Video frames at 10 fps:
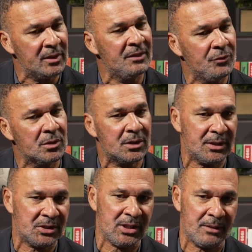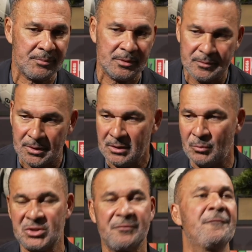you another example. There
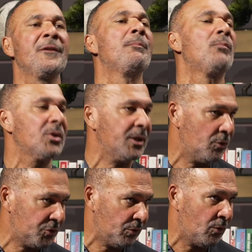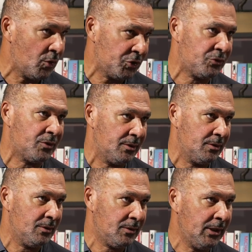was a Philharmonic Orchestra,
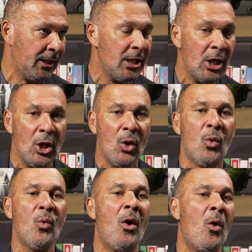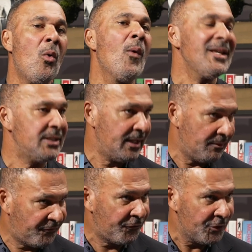who always had a
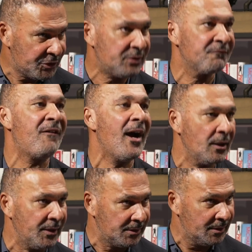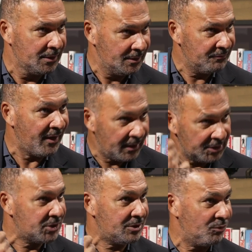first
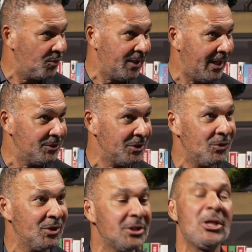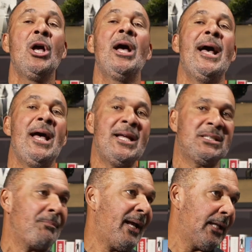violist, or whatever you call it, as a
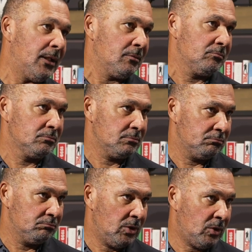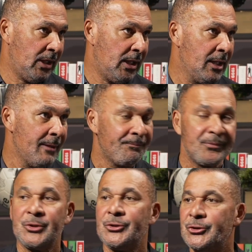man. Okay? Yeah.
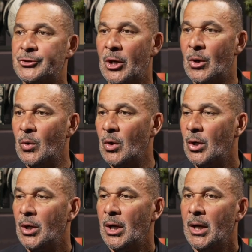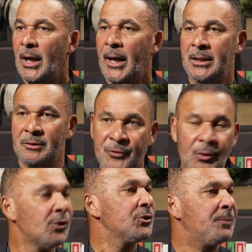So, and of
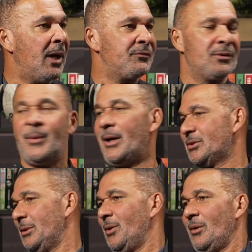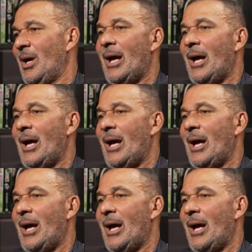course, after a while, I said, well, how